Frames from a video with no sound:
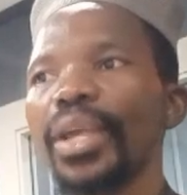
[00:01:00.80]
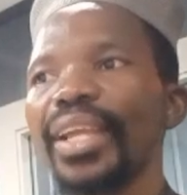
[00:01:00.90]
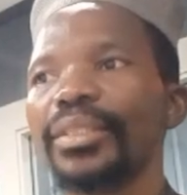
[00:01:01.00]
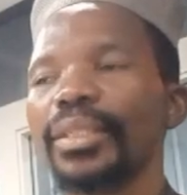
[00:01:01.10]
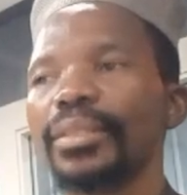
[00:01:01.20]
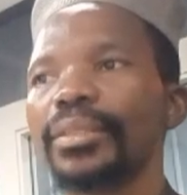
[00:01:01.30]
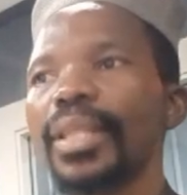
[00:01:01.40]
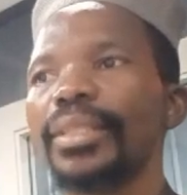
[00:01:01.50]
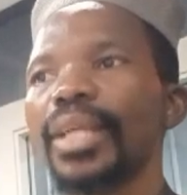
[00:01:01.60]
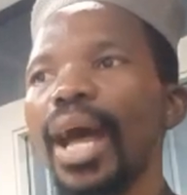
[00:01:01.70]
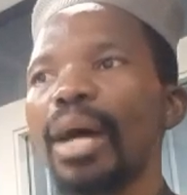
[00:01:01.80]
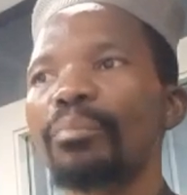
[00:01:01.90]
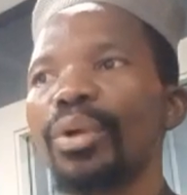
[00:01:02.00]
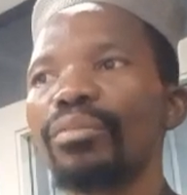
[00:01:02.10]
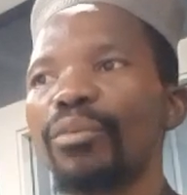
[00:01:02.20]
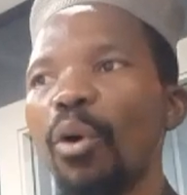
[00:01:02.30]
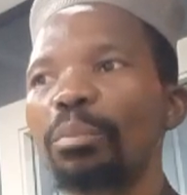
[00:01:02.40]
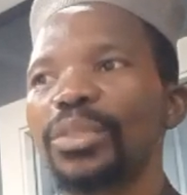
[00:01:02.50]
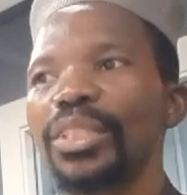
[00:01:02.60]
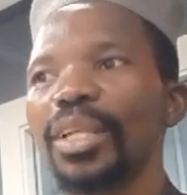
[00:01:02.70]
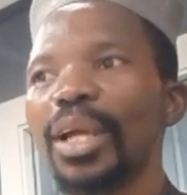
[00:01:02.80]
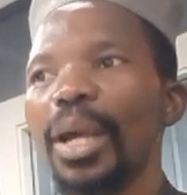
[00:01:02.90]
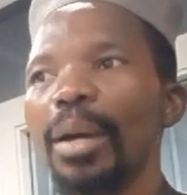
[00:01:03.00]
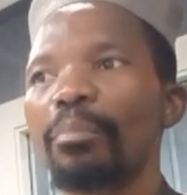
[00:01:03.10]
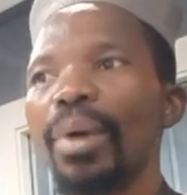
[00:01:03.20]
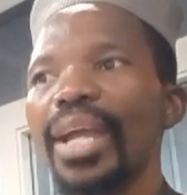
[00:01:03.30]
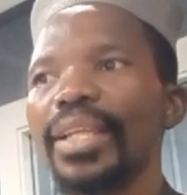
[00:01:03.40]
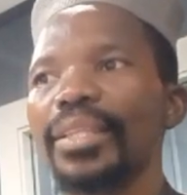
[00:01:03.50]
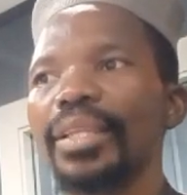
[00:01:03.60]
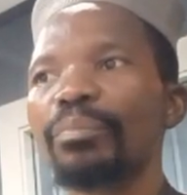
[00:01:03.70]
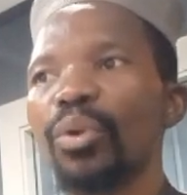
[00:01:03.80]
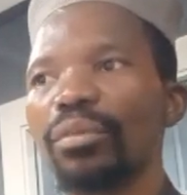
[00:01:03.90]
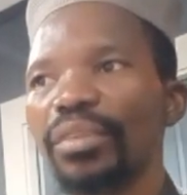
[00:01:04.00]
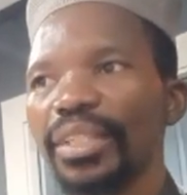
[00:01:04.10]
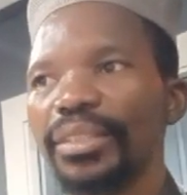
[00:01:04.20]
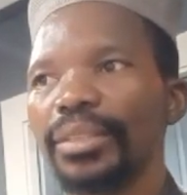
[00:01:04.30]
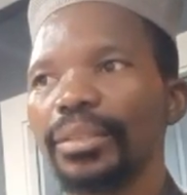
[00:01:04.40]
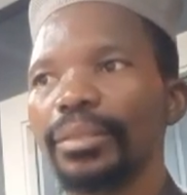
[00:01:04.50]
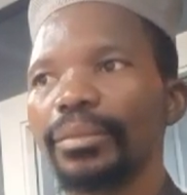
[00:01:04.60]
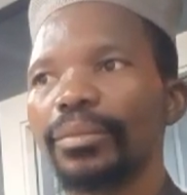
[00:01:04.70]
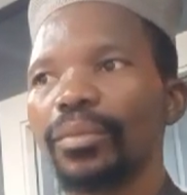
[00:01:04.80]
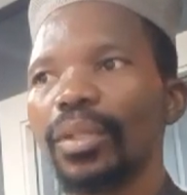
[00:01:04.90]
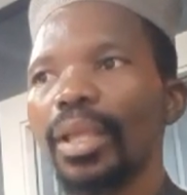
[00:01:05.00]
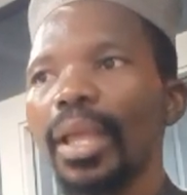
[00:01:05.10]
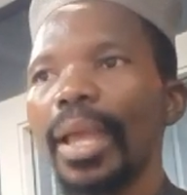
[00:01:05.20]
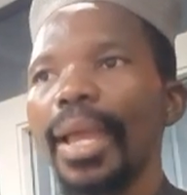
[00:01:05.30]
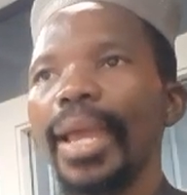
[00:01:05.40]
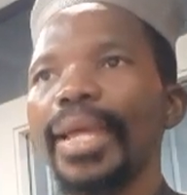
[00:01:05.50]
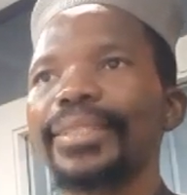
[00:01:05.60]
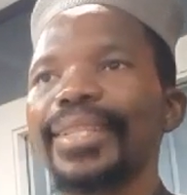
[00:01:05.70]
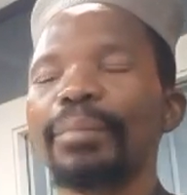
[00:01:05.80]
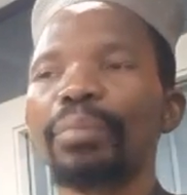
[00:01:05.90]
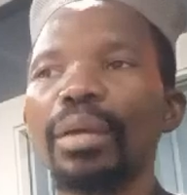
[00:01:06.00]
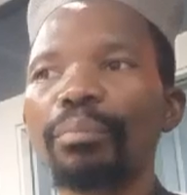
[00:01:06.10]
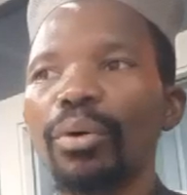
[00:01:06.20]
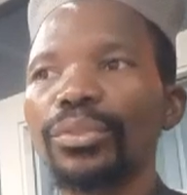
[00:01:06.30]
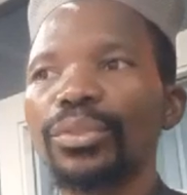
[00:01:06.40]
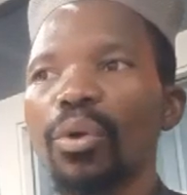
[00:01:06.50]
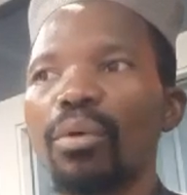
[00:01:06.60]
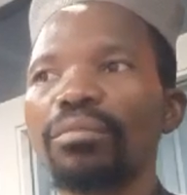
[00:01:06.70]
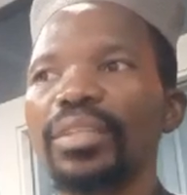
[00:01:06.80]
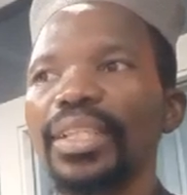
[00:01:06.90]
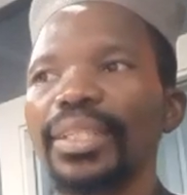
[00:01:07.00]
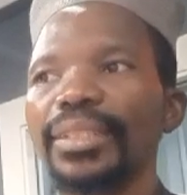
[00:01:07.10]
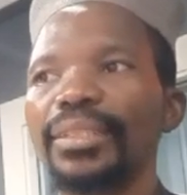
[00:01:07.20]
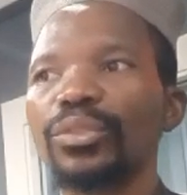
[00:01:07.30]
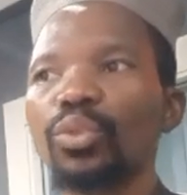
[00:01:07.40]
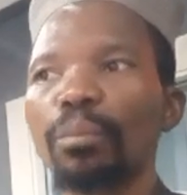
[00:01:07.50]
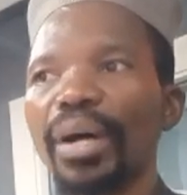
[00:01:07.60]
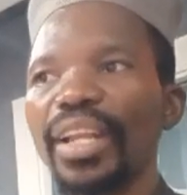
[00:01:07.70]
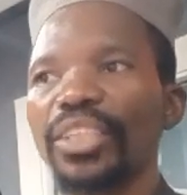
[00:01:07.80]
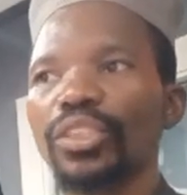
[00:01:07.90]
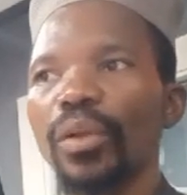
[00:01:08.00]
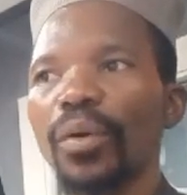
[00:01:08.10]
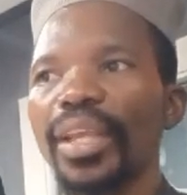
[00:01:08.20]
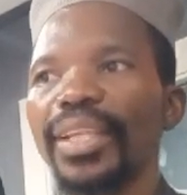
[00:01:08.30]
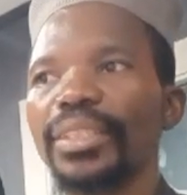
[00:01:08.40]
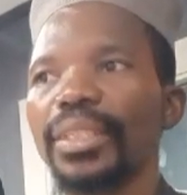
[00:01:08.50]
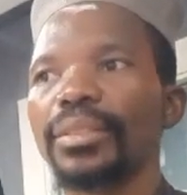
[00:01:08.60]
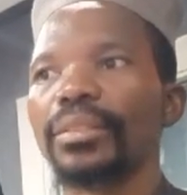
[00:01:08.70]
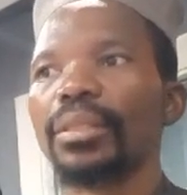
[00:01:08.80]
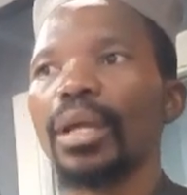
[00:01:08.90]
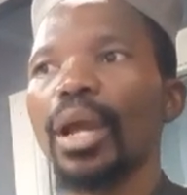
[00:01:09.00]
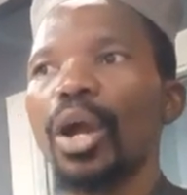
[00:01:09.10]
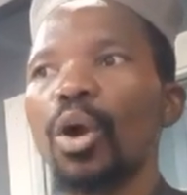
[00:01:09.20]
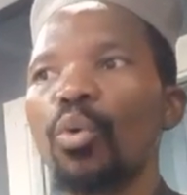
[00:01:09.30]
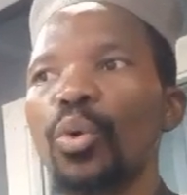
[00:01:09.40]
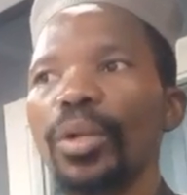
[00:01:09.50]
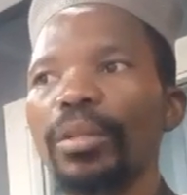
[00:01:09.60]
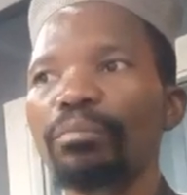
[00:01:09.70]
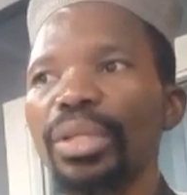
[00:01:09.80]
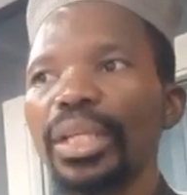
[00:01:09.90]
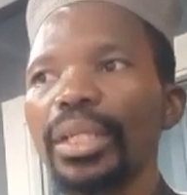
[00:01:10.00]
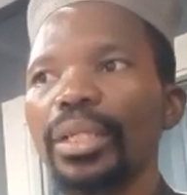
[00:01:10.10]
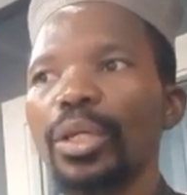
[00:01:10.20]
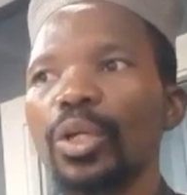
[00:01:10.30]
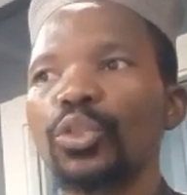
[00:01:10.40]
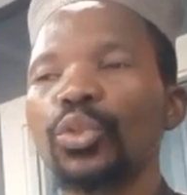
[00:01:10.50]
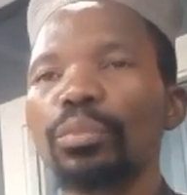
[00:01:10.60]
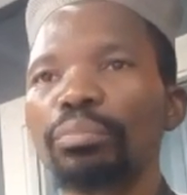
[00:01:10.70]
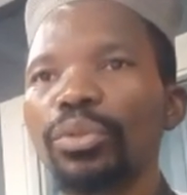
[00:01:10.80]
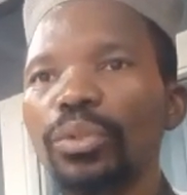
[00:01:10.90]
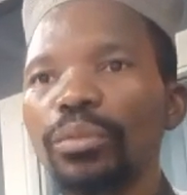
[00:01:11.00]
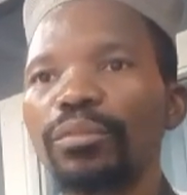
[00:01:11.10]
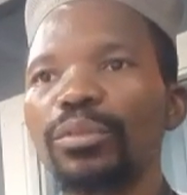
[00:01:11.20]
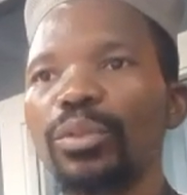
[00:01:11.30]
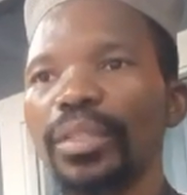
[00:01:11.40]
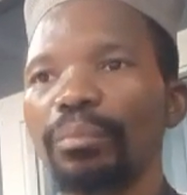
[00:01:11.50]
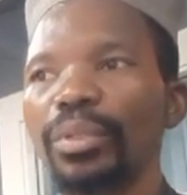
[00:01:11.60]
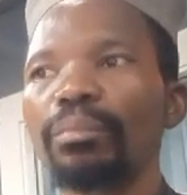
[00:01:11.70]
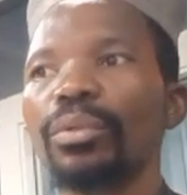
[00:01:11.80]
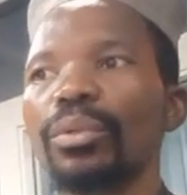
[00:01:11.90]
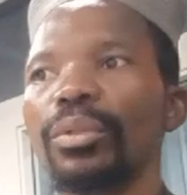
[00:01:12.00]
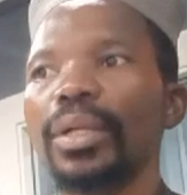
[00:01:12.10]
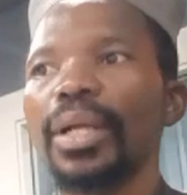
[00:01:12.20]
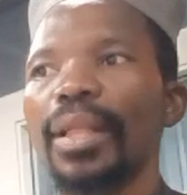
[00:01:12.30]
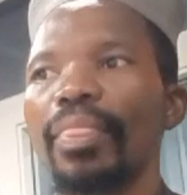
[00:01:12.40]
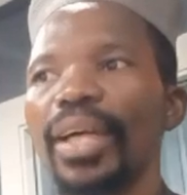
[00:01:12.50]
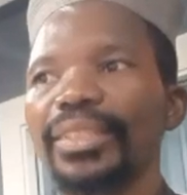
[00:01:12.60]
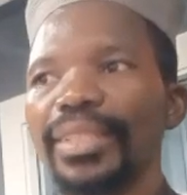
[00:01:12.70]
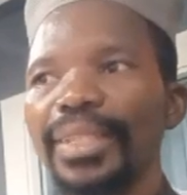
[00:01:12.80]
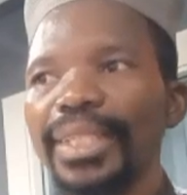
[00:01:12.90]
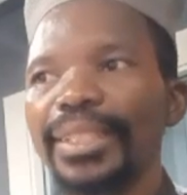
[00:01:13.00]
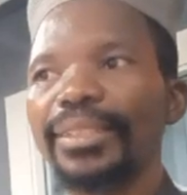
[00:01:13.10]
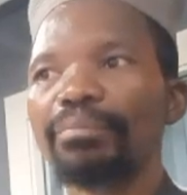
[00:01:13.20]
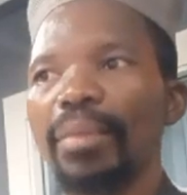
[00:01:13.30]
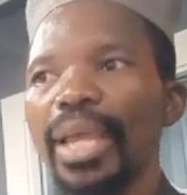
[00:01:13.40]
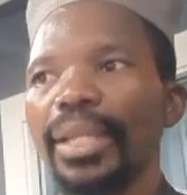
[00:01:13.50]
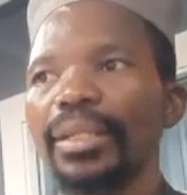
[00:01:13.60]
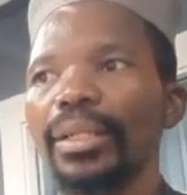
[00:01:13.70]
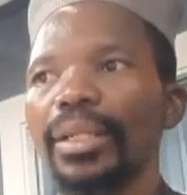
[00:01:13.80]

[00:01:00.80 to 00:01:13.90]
actions that are performed by the prophets. And the purpose of these supernatural actions will be to prove to the people that this man